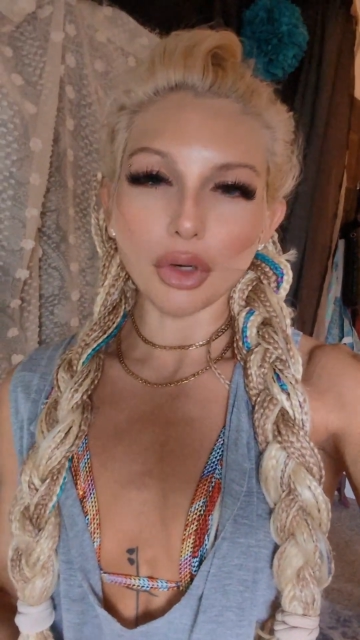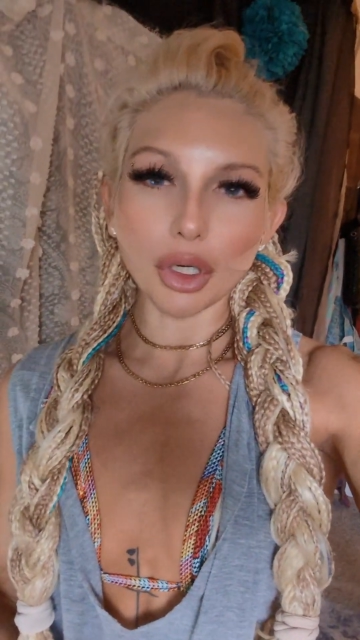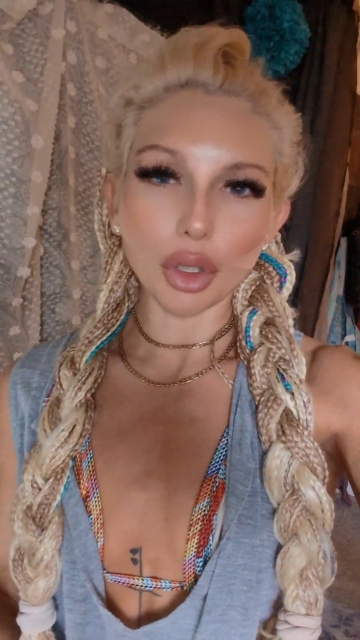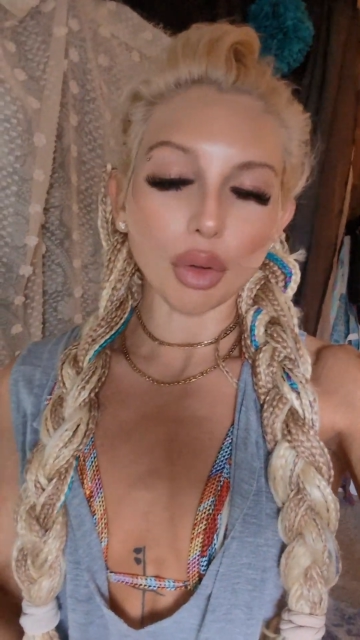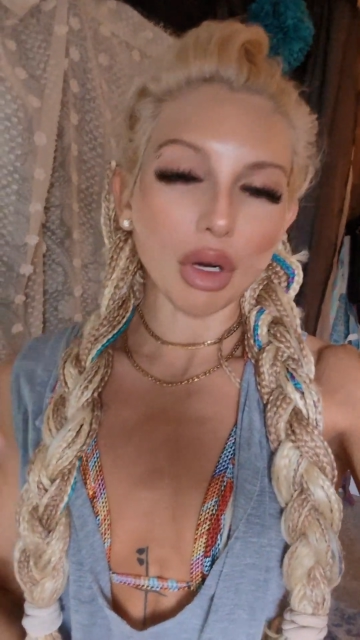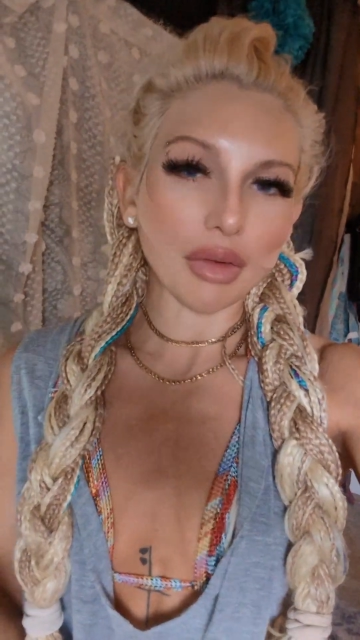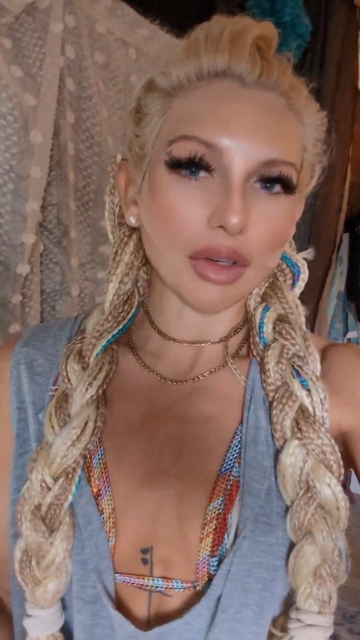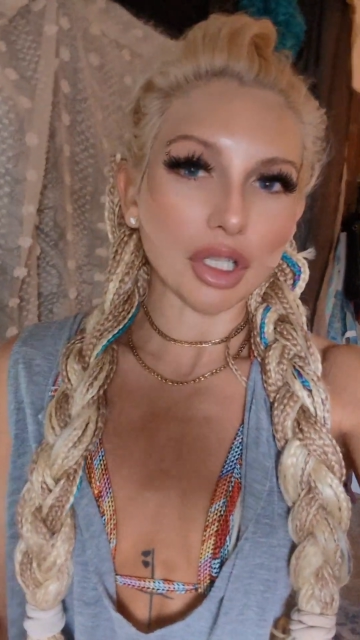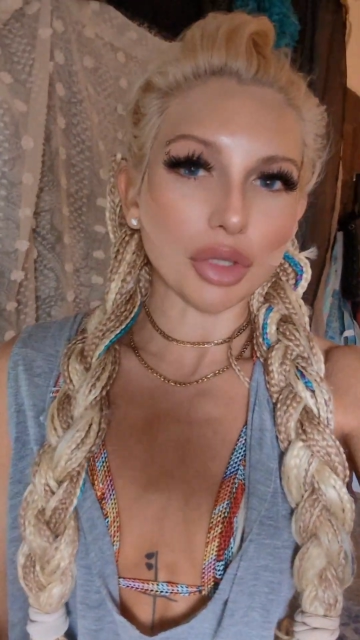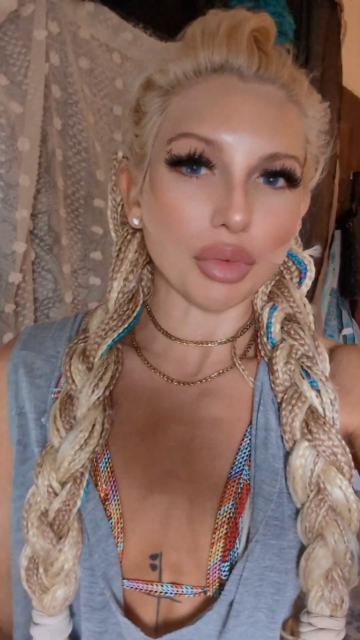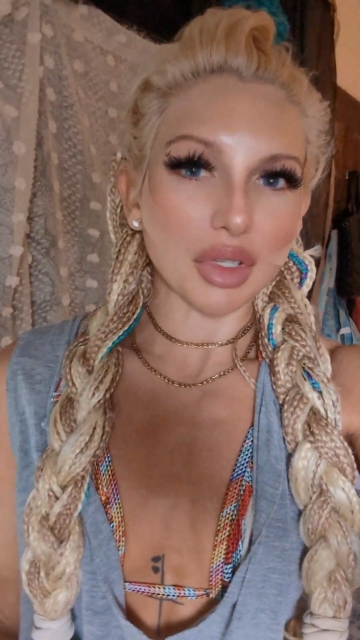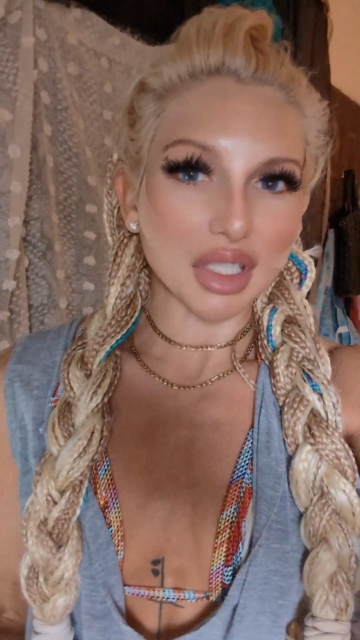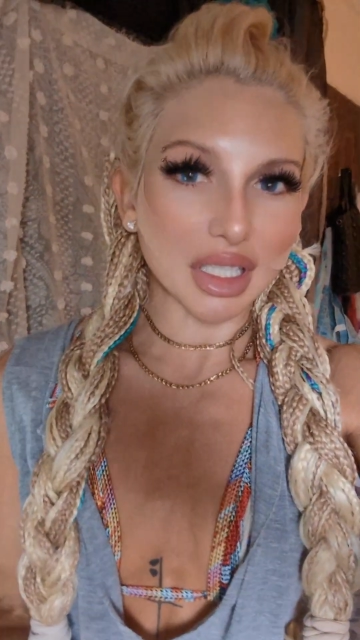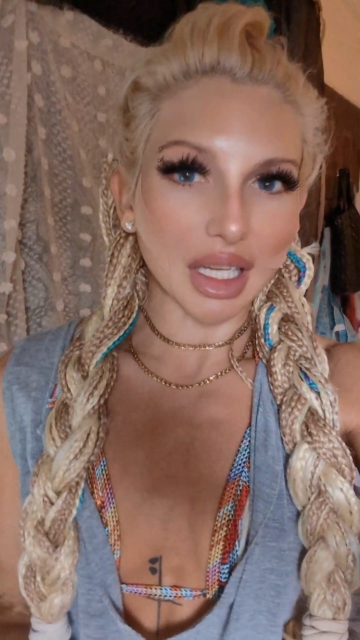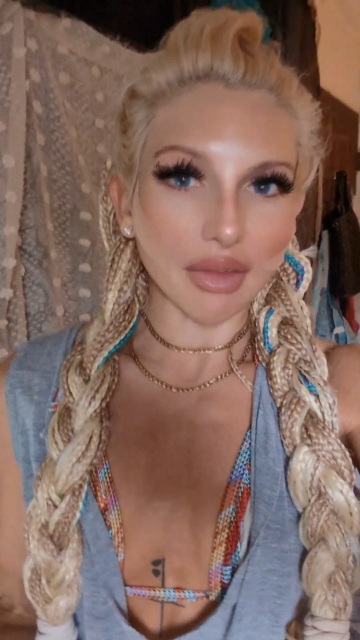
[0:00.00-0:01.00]
for
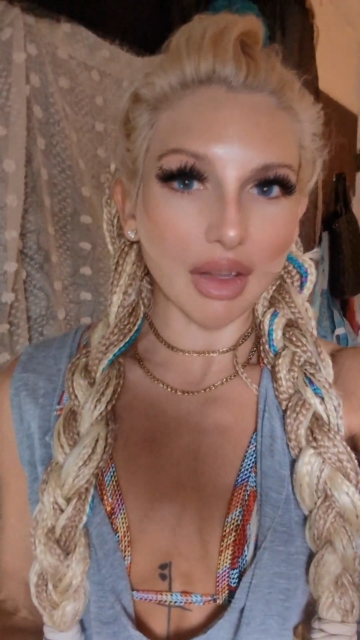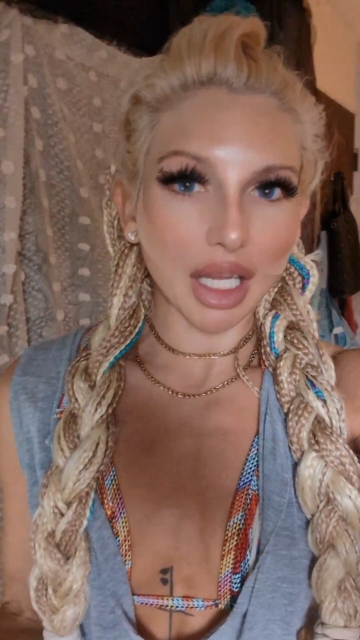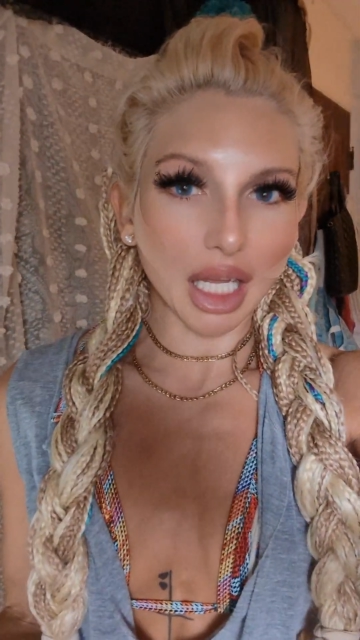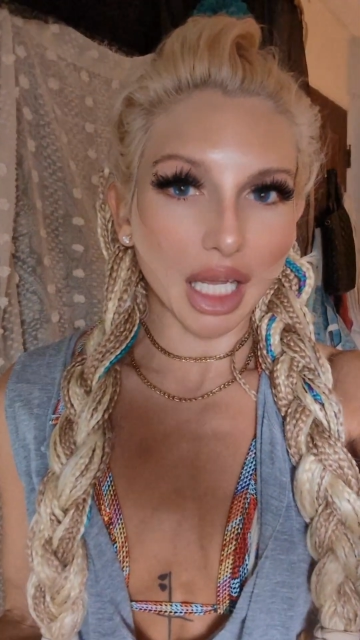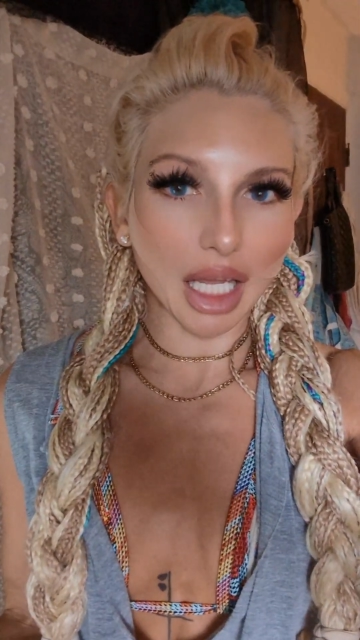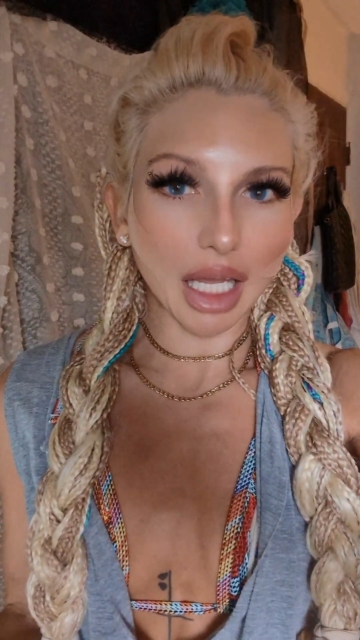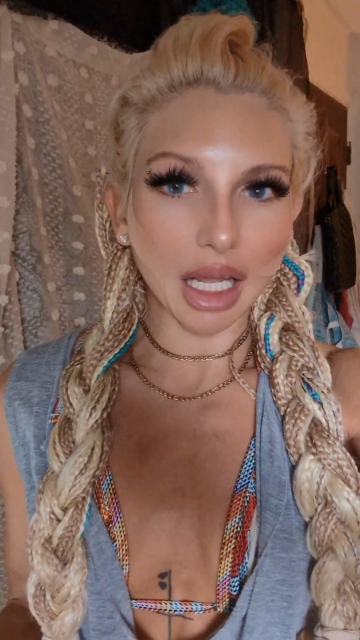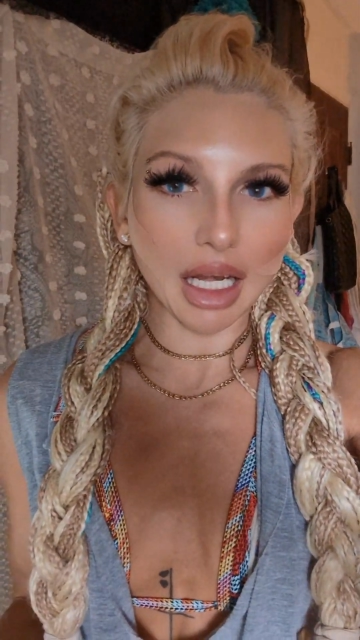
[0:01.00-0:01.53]
whoever's receiving it.